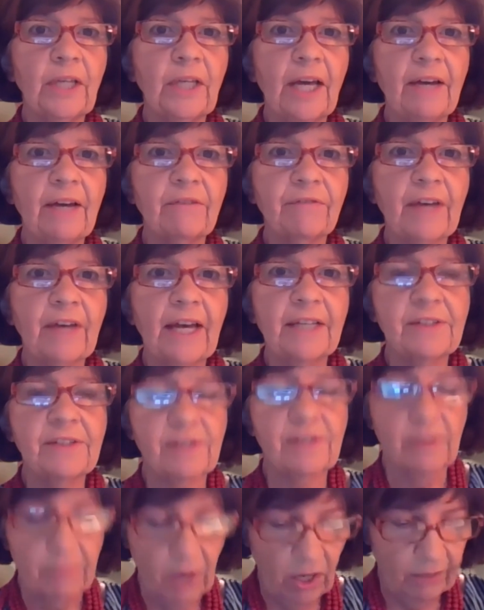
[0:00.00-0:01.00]
have had
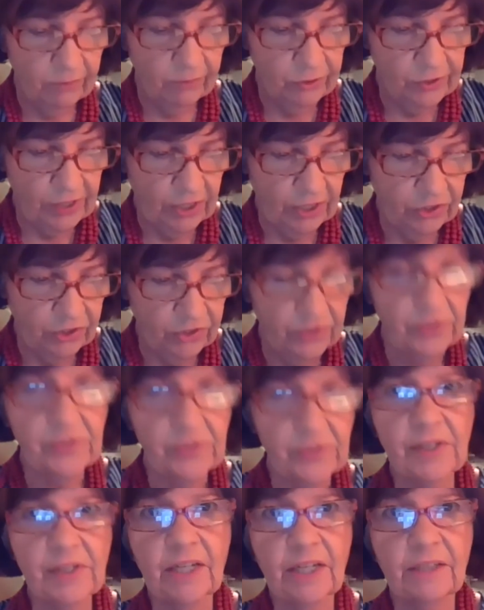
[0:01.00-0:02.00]
some
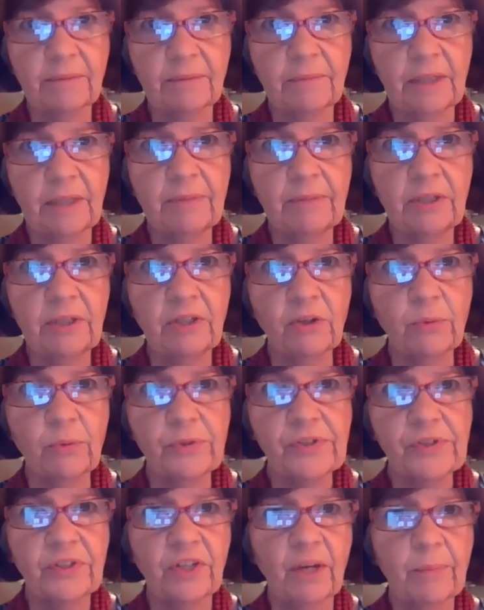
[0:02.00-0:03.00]
conversations that maybe there
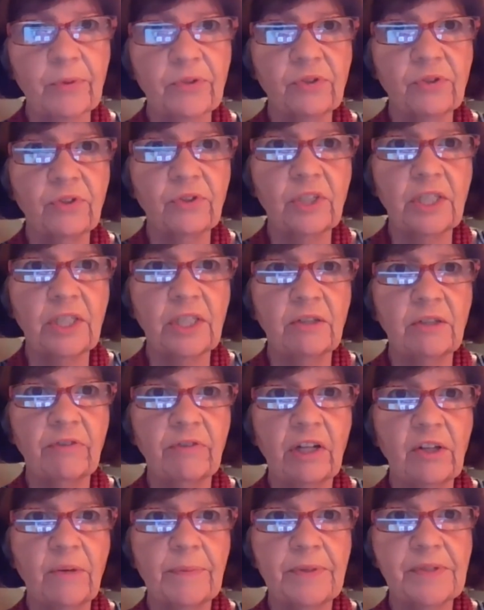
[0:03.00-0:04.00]
was an opportunity to
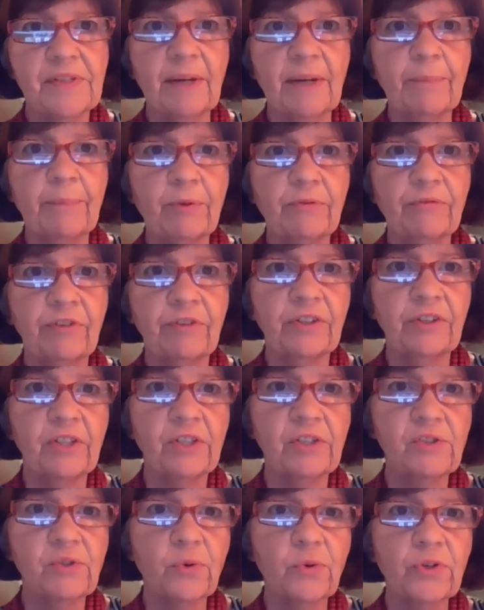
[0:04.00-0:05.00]
develop a separate
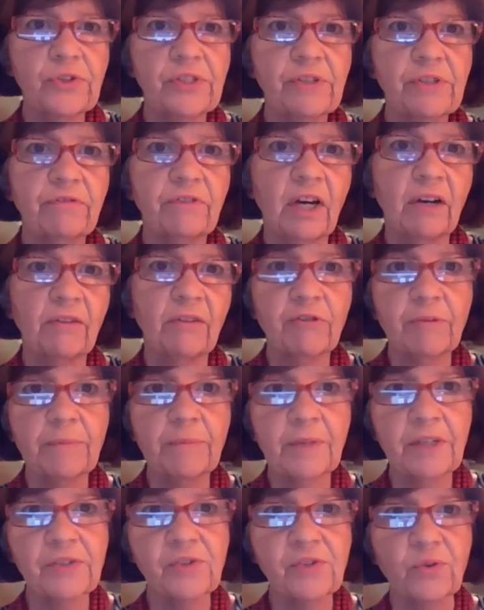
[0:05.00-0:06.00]
funding source, if not from the
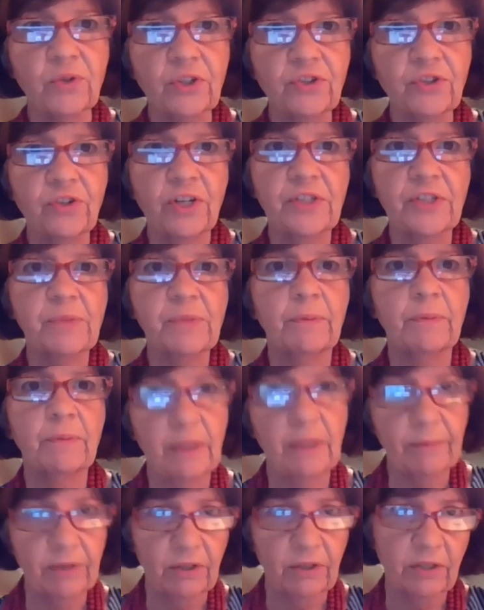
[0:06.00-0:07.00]
historic trust, but
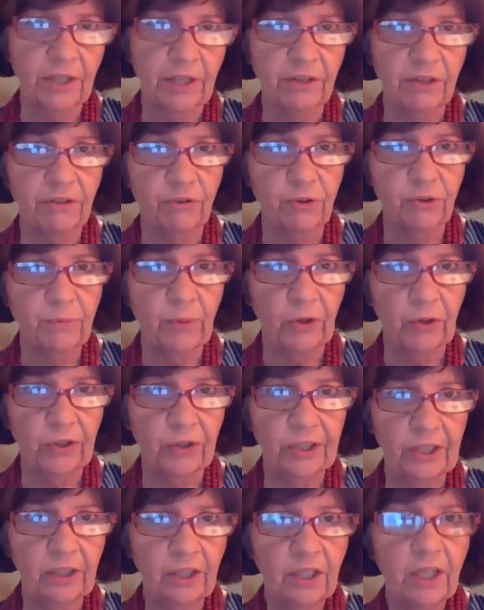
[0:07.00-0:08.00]
maybe a, like a third
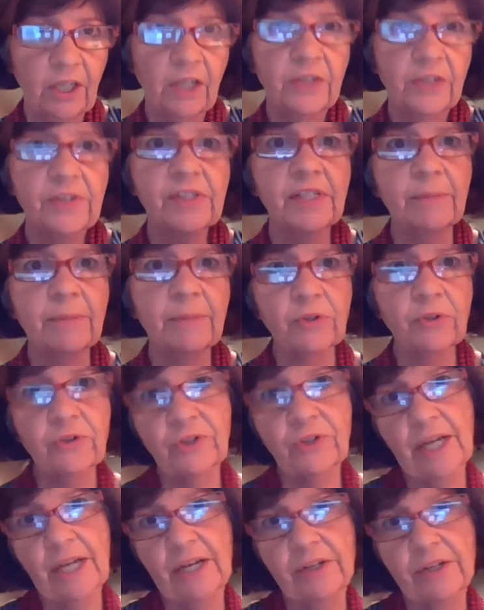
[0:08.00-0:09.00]
party, similar
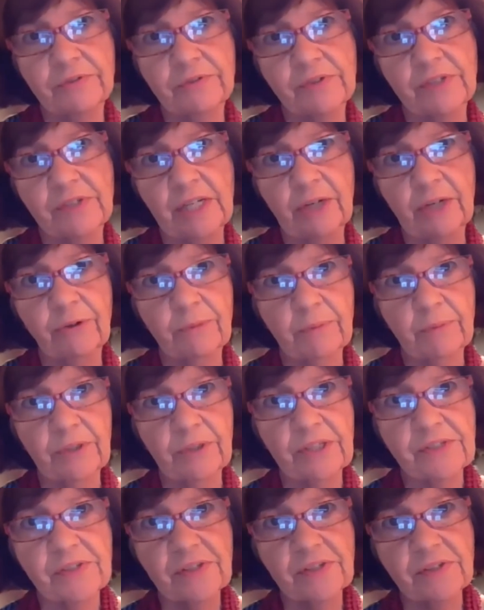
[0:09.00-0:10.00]
to how Sacred
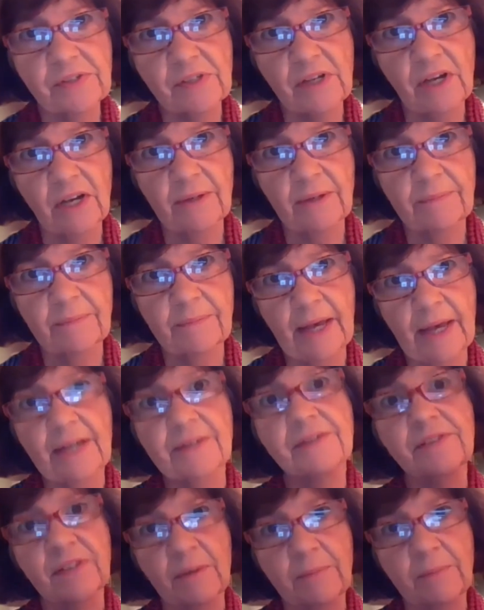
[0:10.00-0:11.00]
Places um,
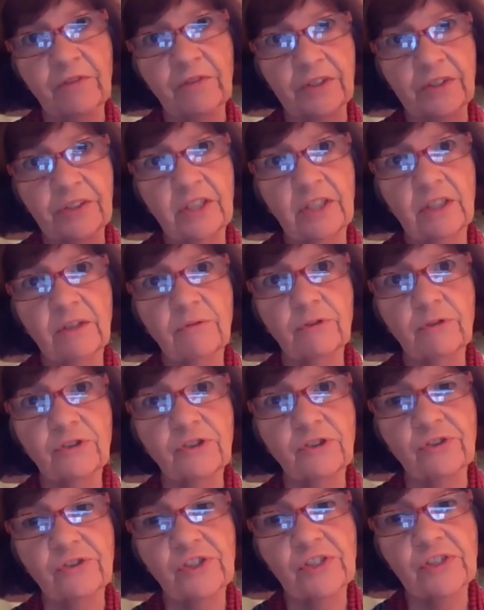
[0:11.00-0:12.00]
has some funding for
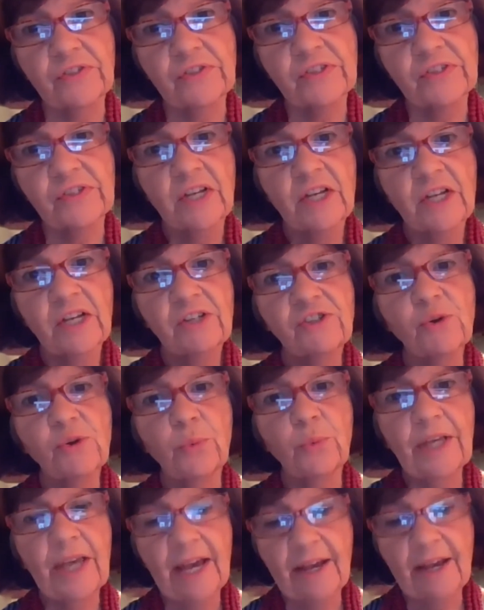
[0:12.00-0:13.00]
churches. So
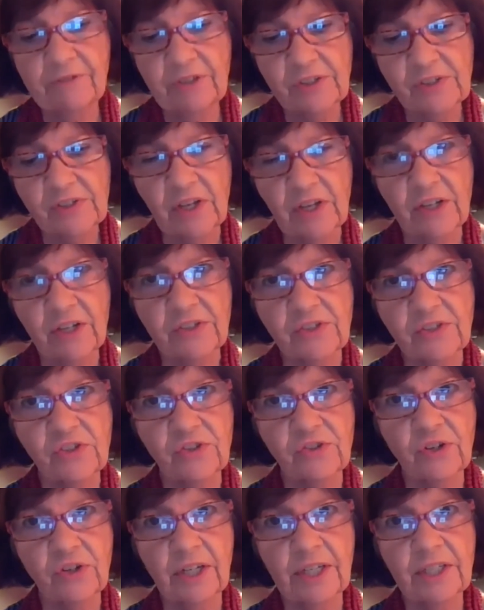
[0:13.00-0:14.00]
we have
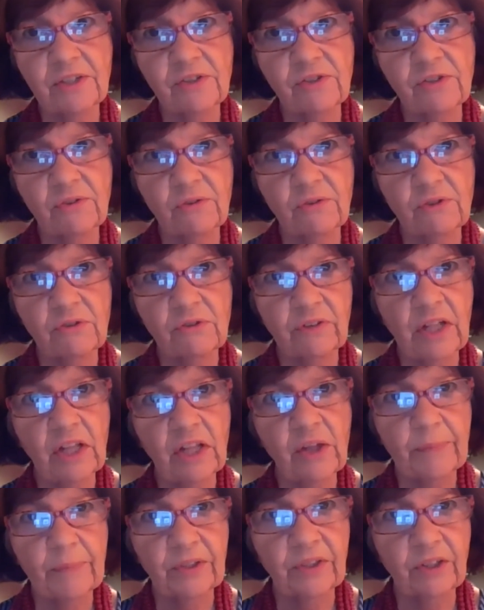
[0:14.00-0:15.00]
discussed trying to
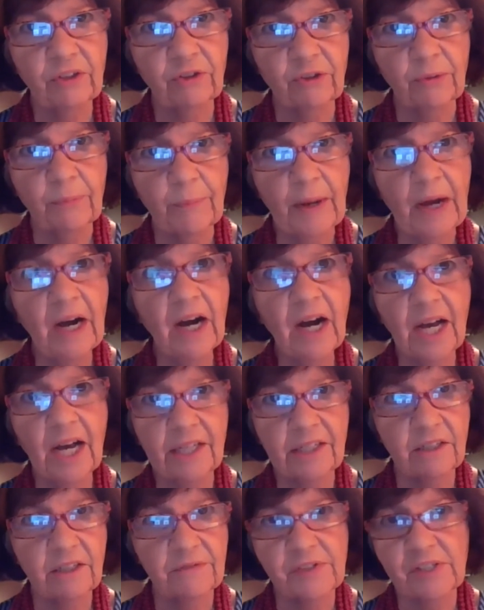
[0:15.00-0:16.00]
develop another pot
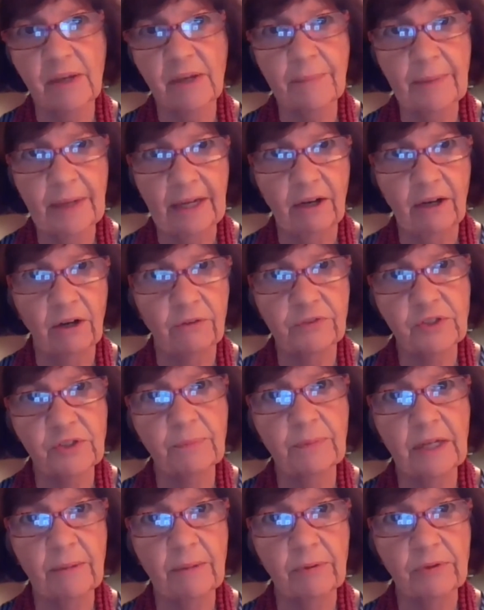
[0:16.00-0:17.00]
of somehow to
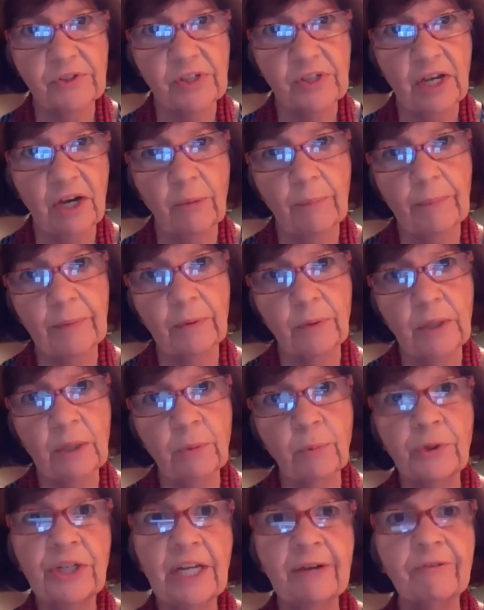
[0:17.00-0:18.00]
be able to help, but it
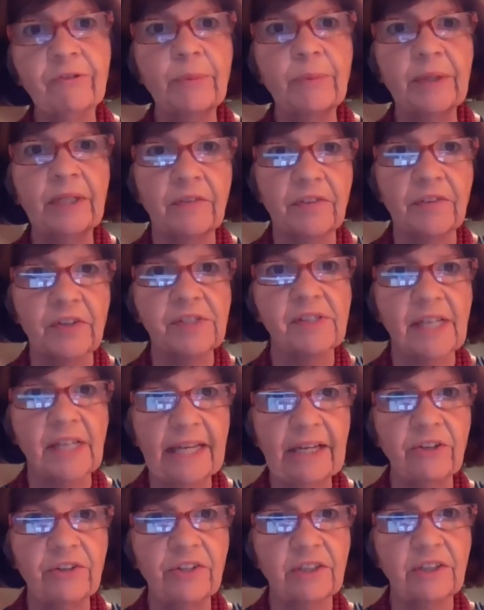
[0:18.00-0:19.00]
would never be on the
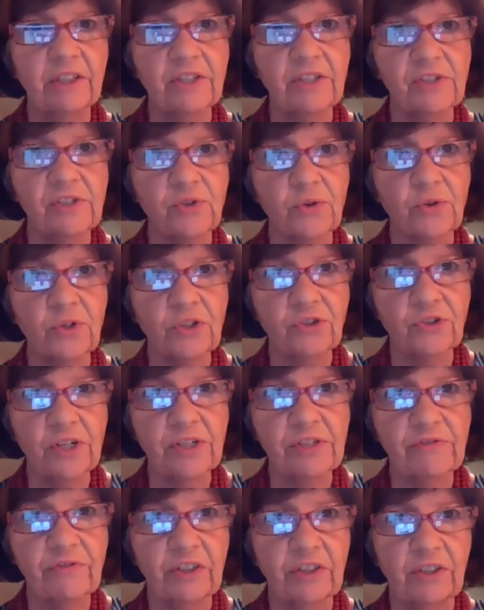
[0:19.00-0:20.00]
scale that the historic
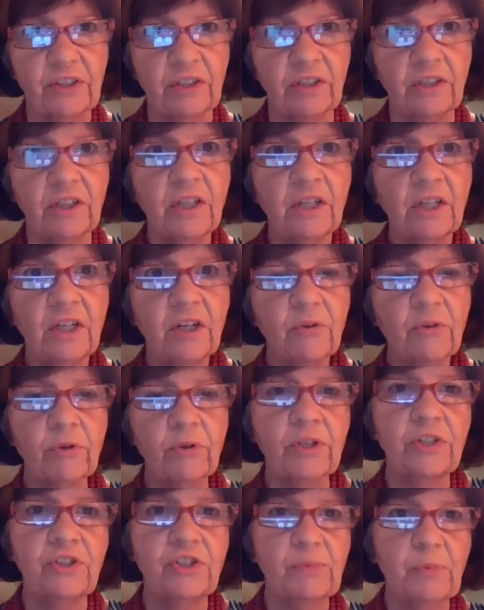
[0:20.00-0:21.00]
trust funded
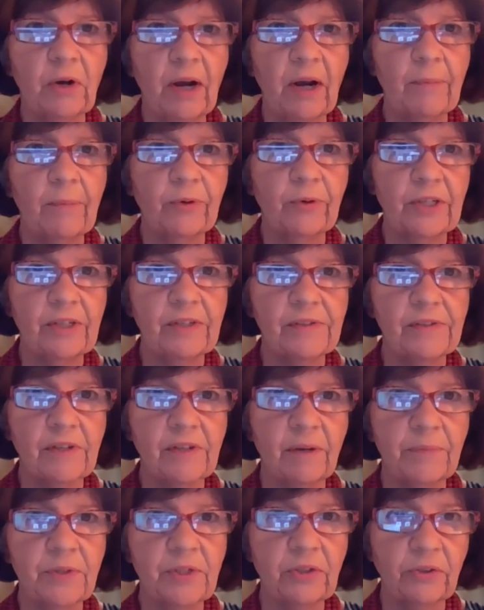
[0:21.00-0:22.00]
religious properties
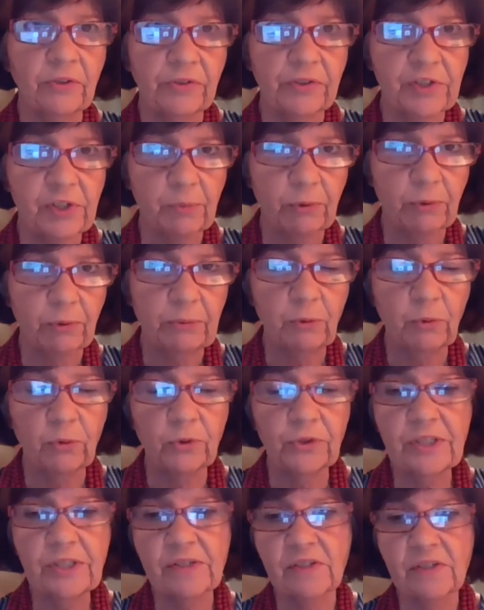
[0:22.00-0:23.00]
up till the Supreme
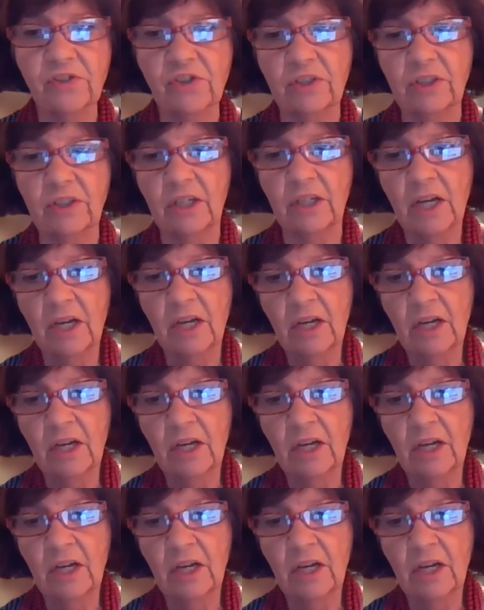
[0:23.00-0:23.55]
Court decision.